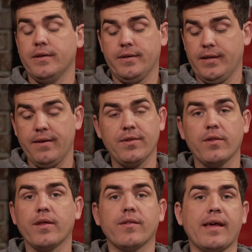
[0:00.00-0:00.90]
Uh, even
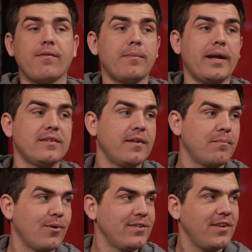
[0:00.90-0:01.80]
though they only gave up
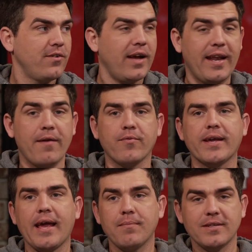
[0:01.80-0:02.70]
97 points the other night, every
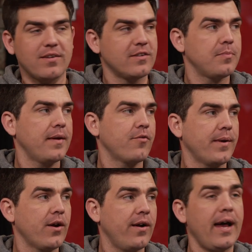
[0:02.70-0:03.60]
game the Suns play from
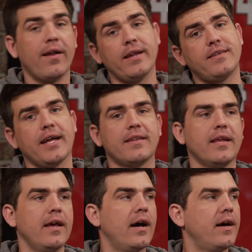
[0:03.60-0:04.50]
here on out, I'd take
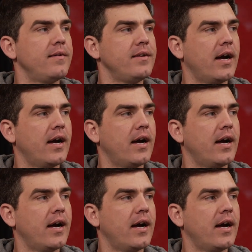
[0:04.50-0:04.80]
the uh, mm -hmm.